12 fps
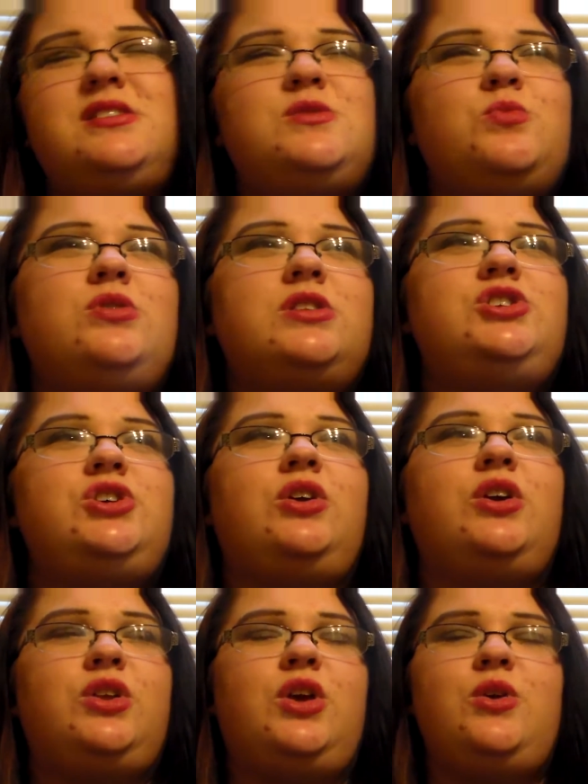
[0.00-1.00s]
is one that you
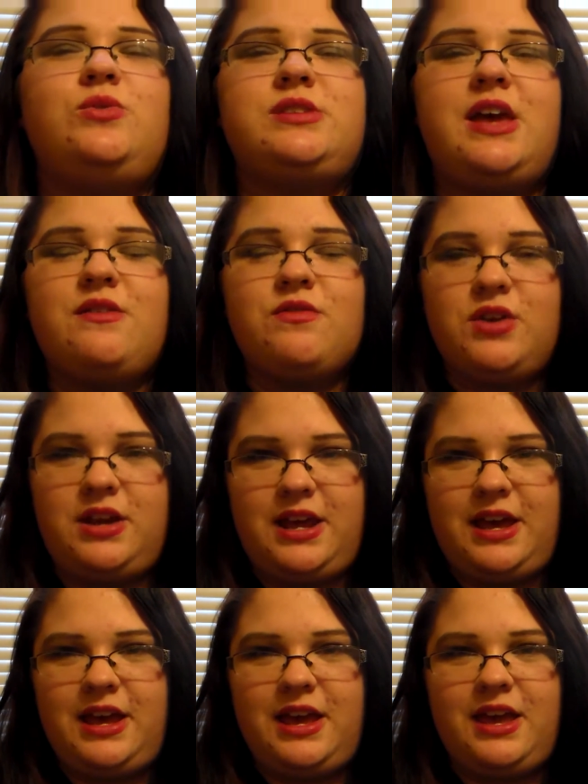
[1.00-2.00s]
could use every
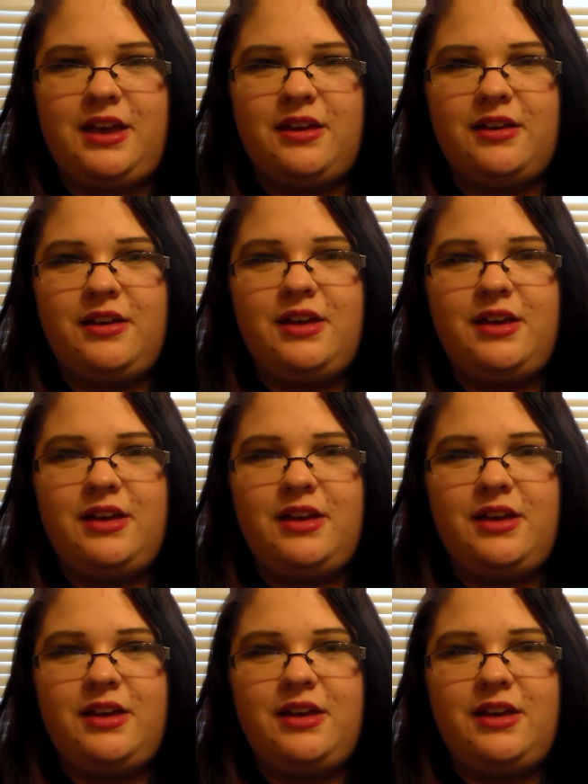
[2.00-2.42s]
day